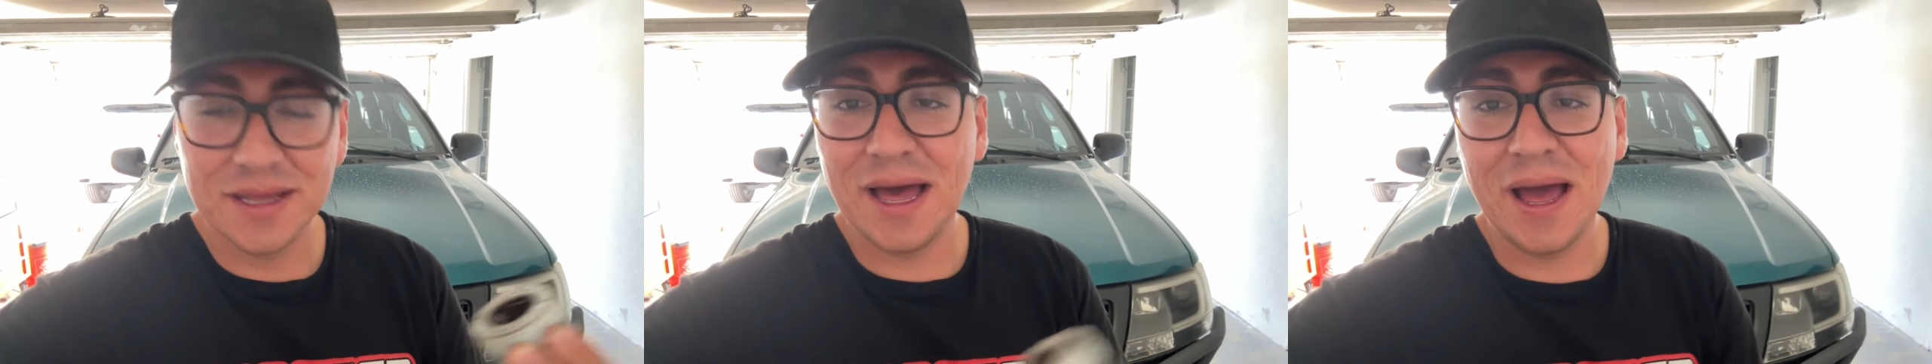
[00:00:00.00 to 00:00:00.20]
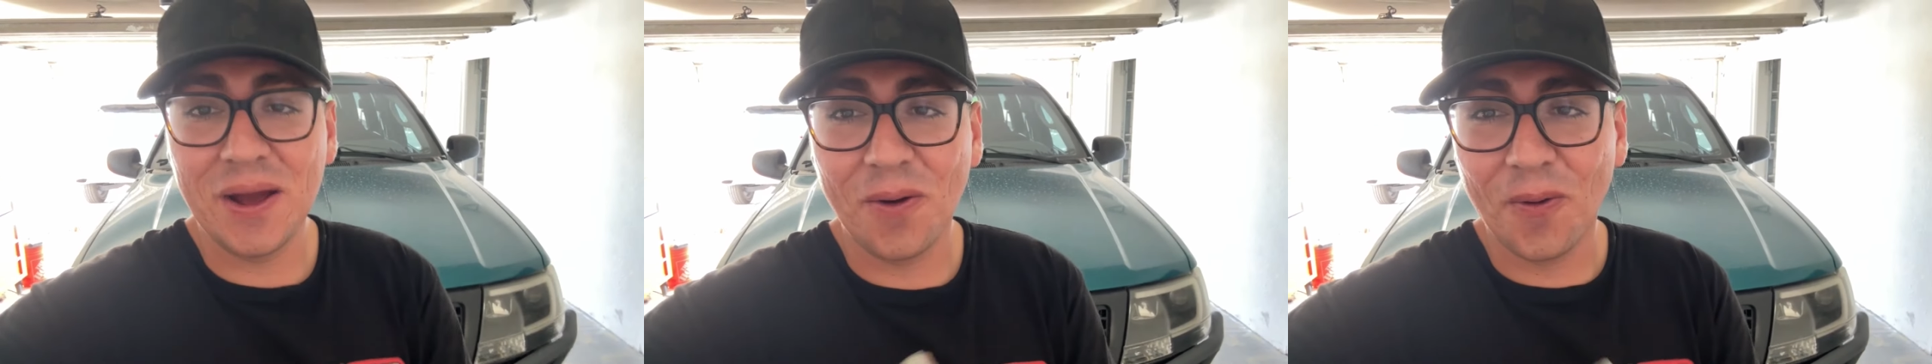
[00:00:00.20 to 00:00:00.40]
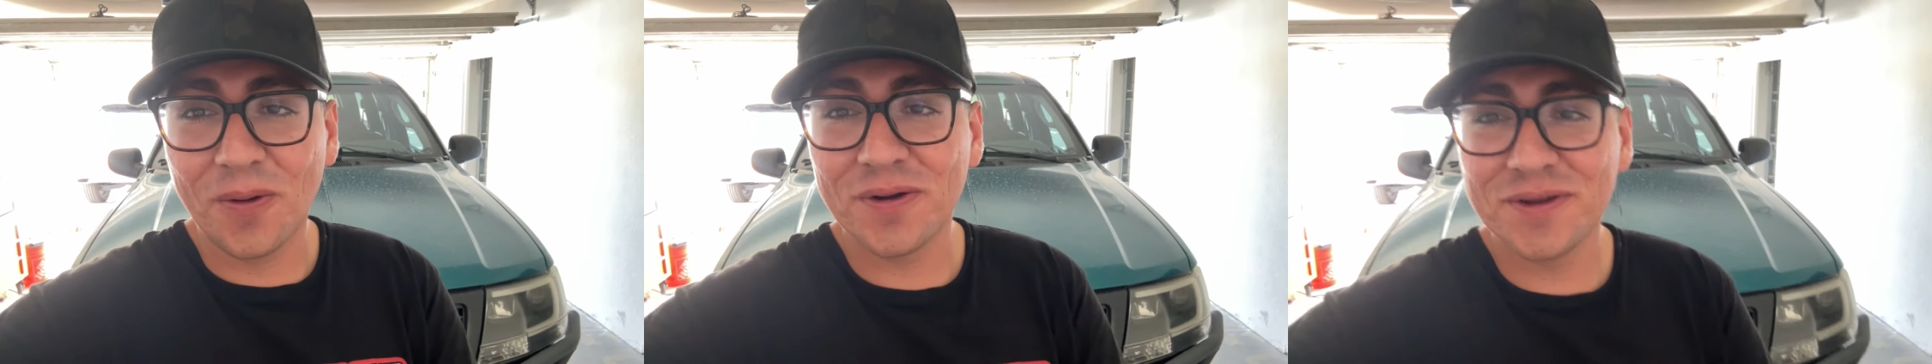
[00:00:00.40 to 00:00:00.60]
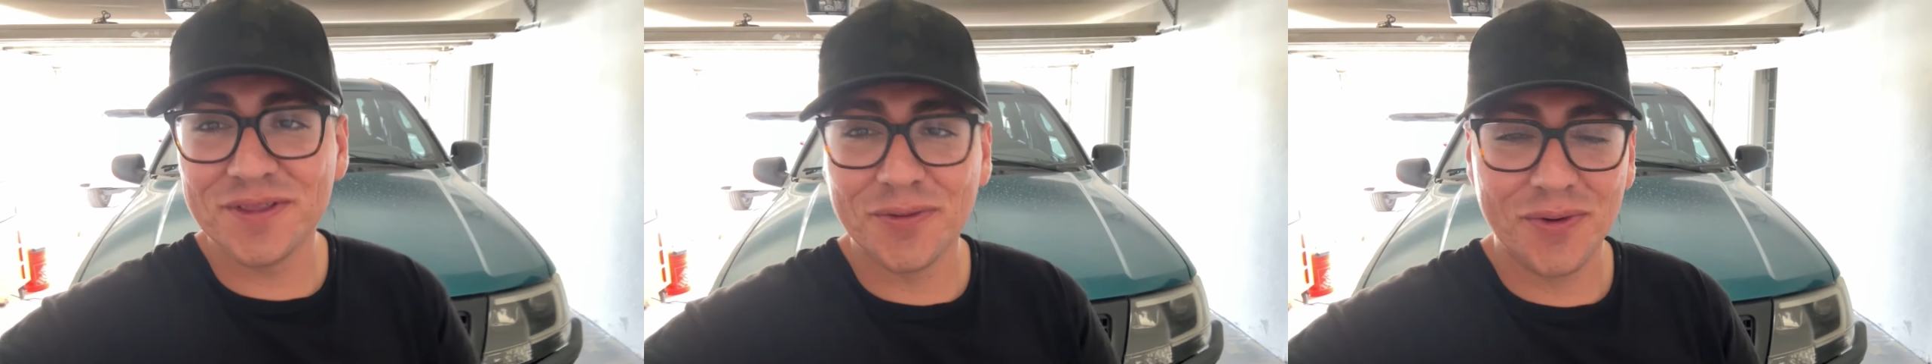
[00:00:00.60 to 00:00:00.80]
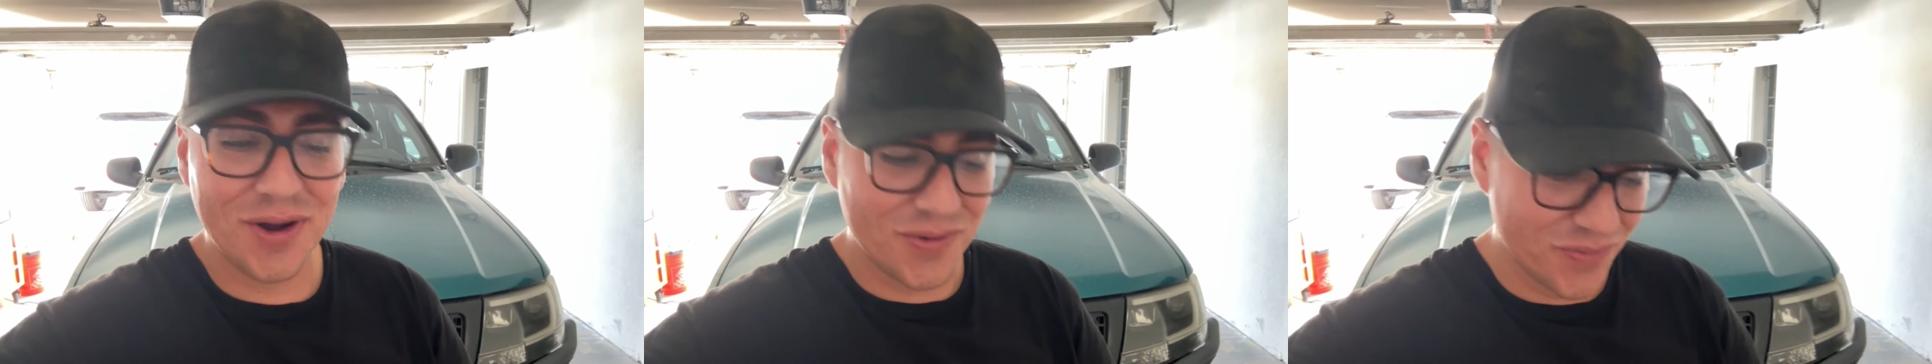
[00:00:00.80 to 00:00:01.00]
I ordered
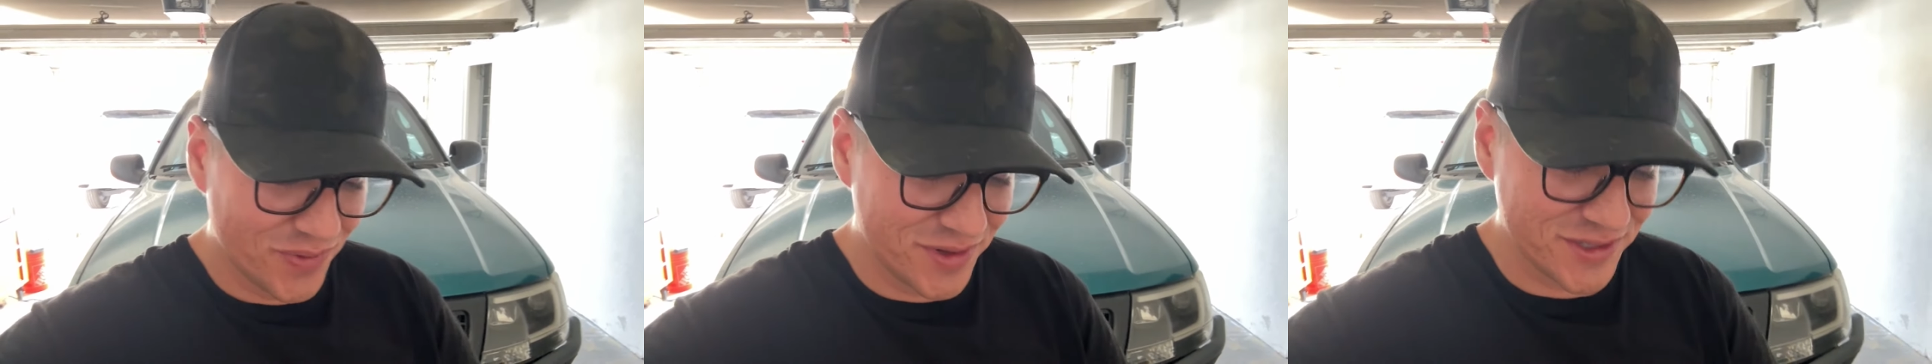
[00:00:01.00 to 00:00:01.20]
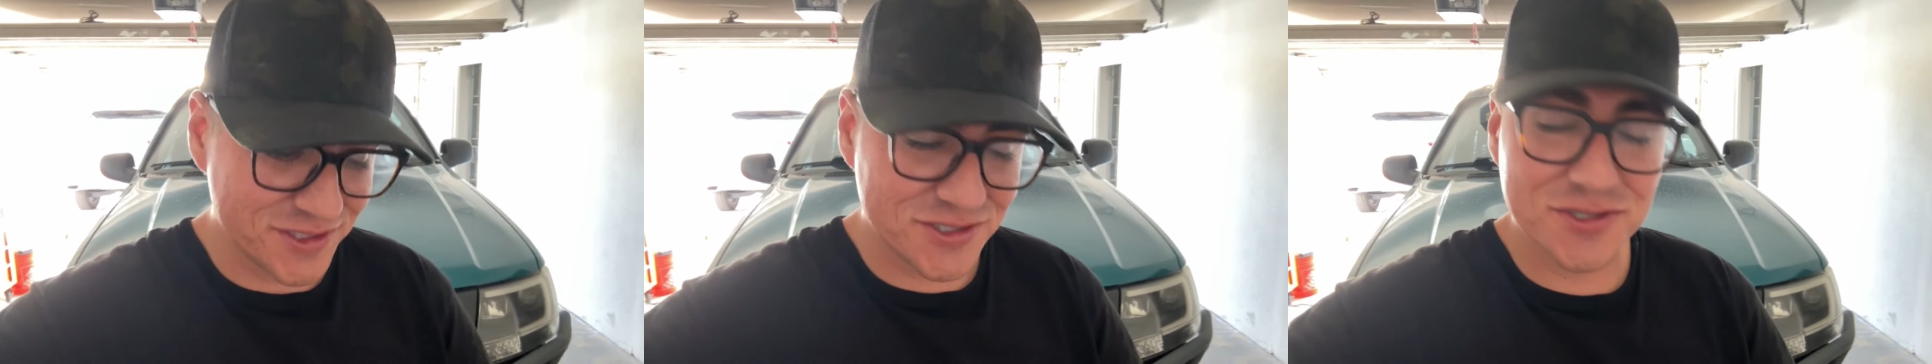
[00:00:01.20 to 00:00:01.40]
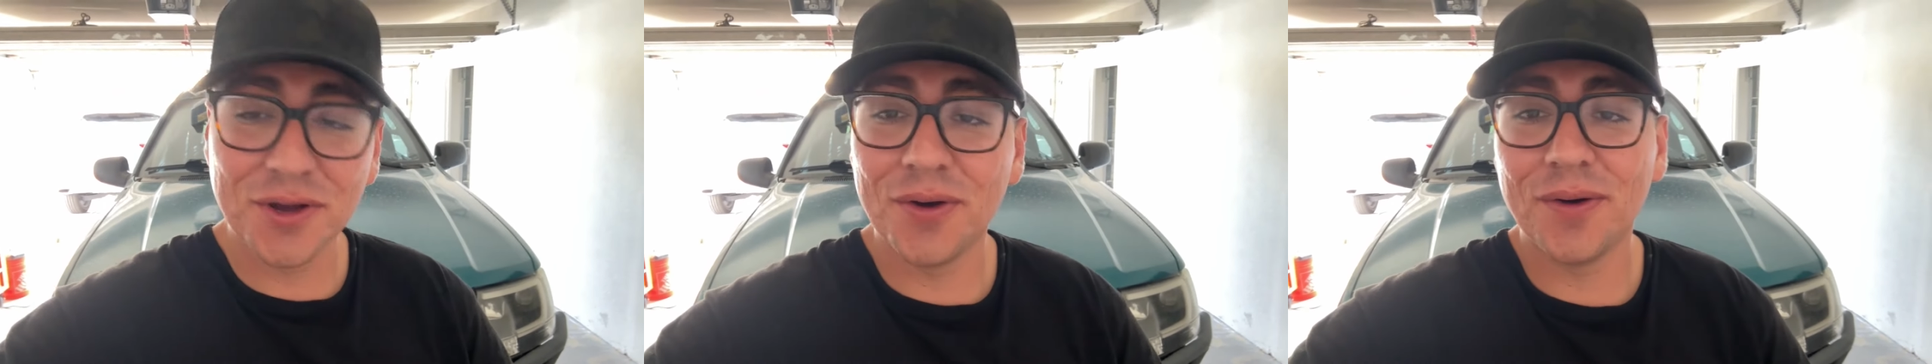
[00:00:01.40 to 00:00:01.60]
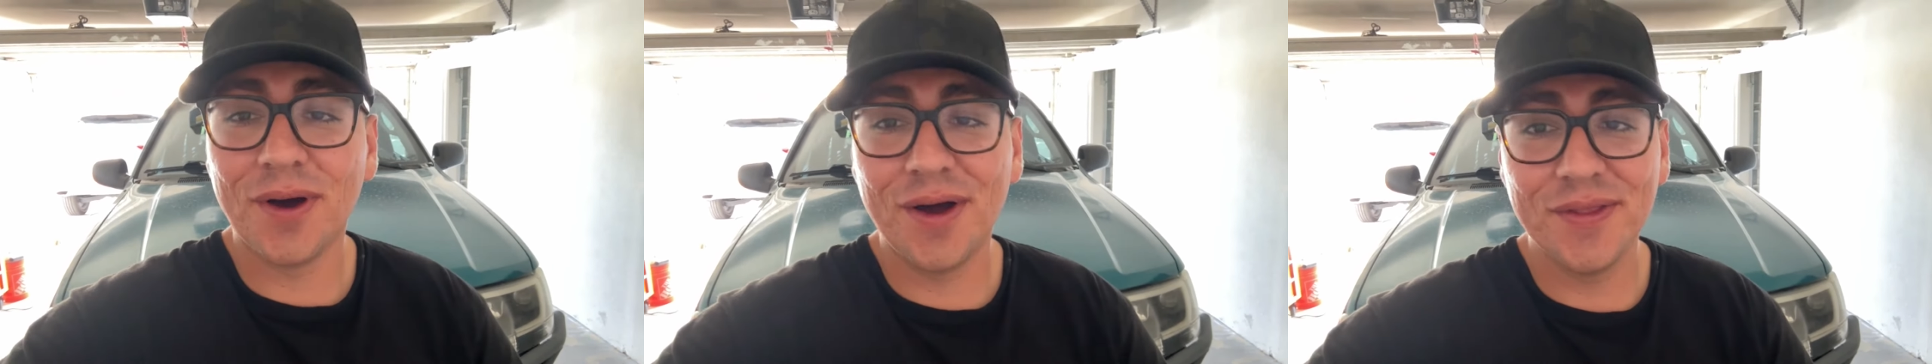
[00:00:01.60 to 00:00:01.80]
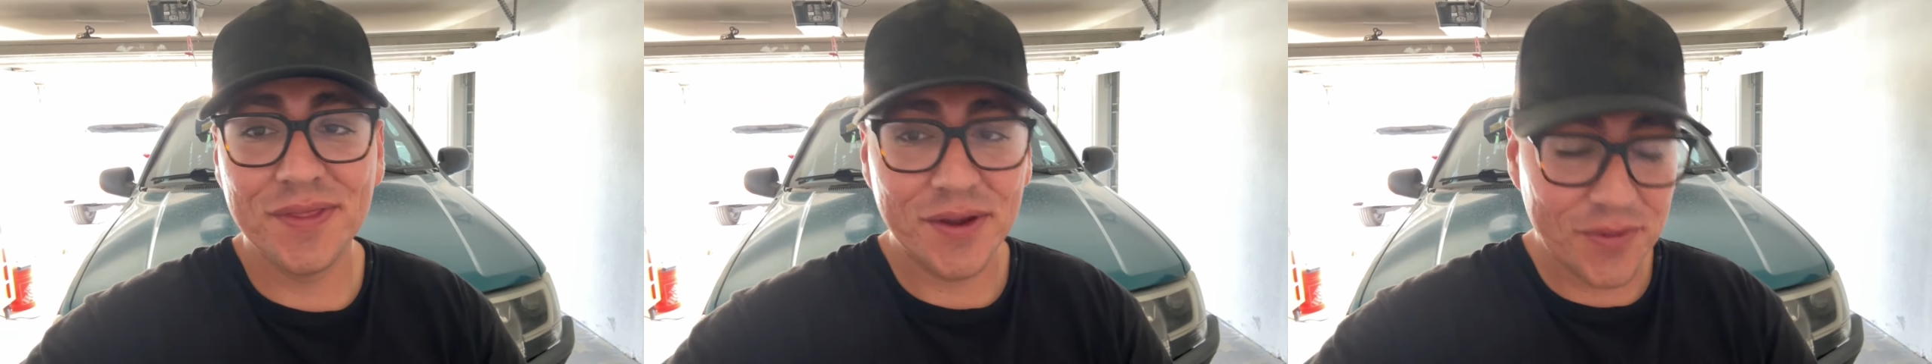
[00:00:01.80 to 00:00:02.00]
the wrong one. So
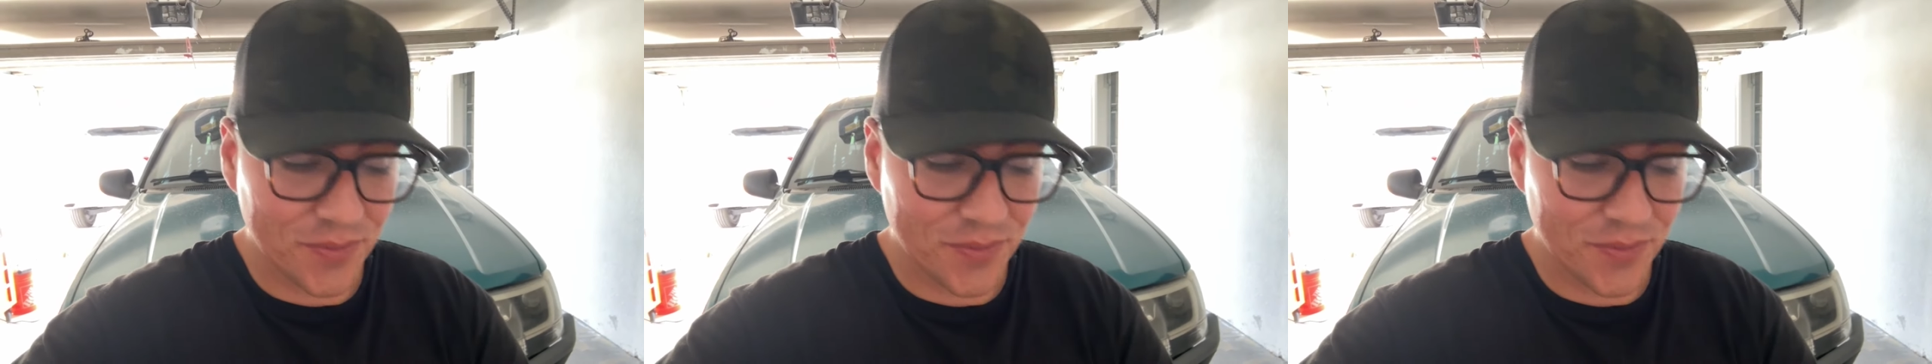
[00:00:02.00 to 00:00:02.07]
on their